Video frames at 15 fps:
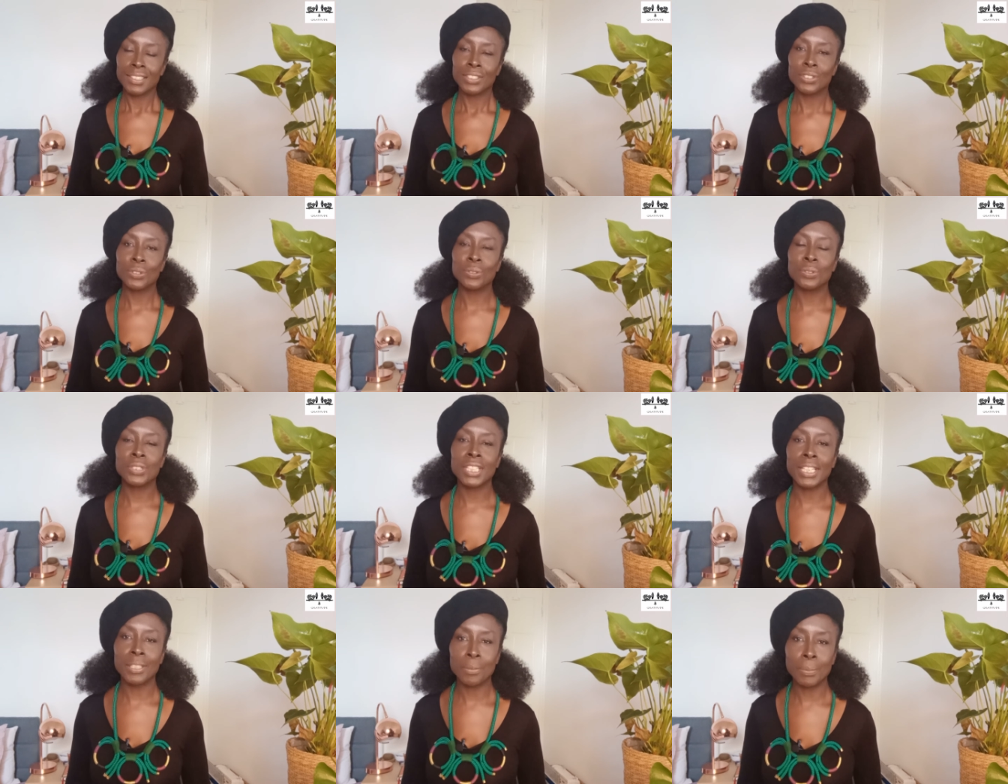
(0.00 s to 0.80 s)
sort of
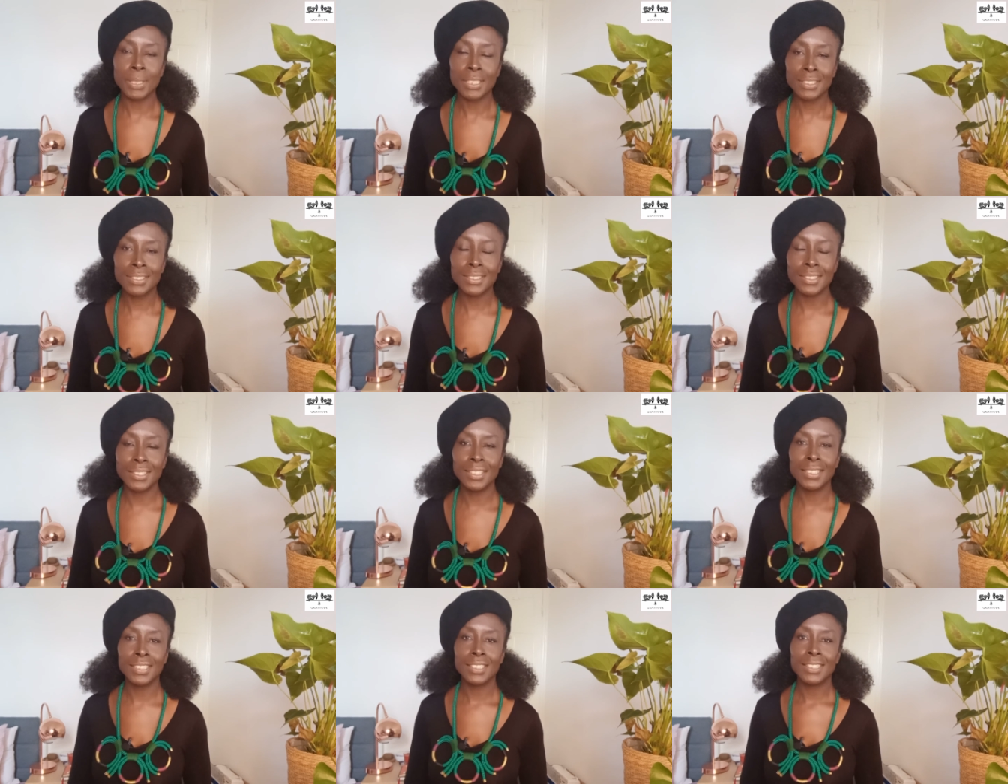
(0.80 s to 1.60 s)
database.
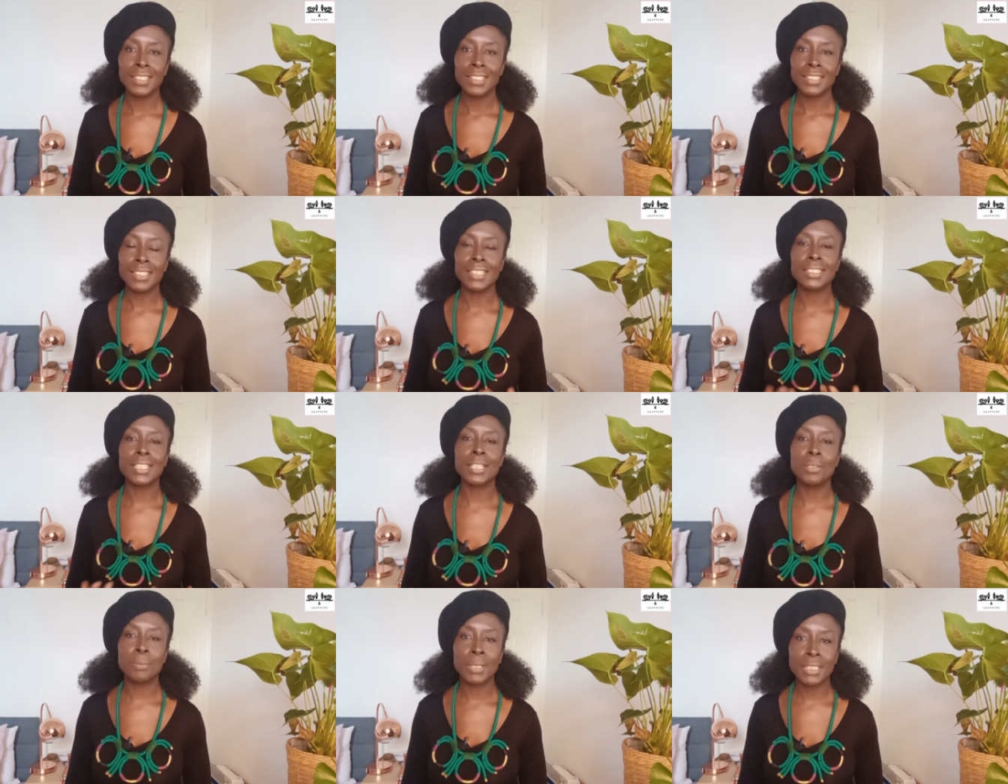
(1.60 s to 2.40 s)
That
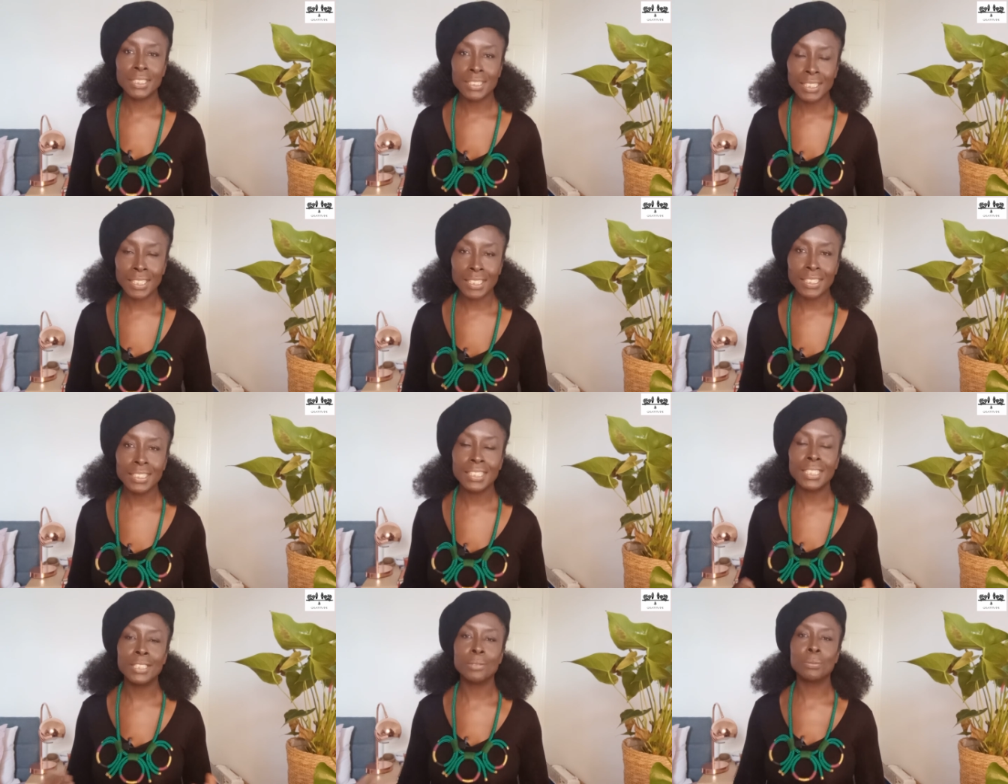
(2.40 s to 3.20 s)
database that
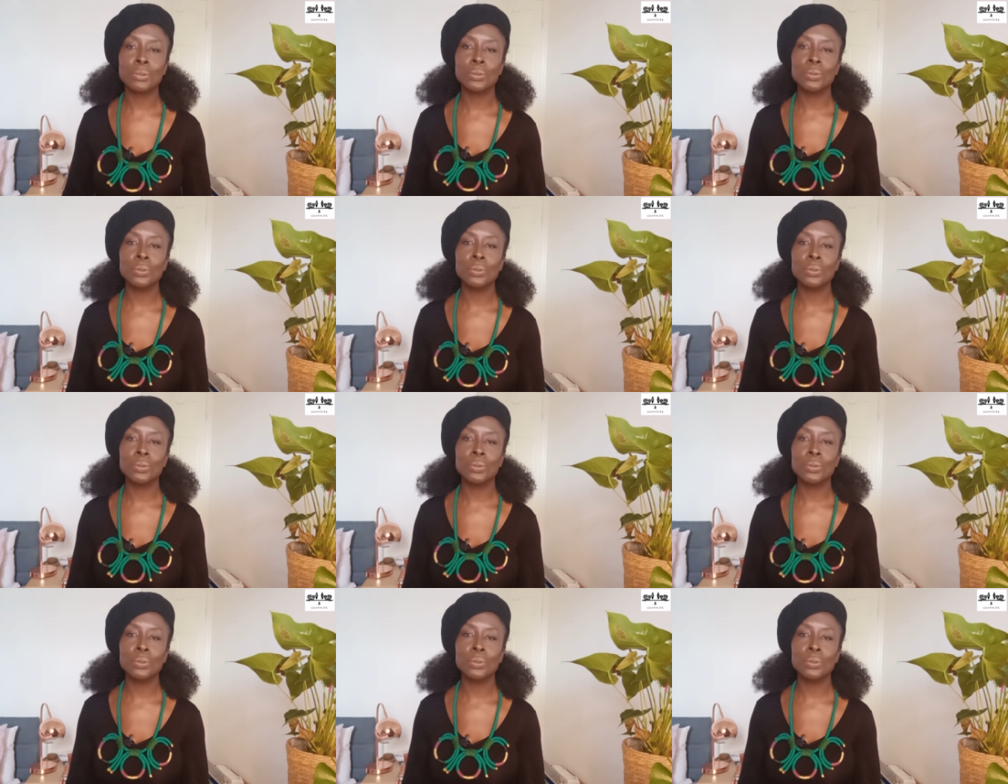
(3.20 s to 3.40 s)
keeps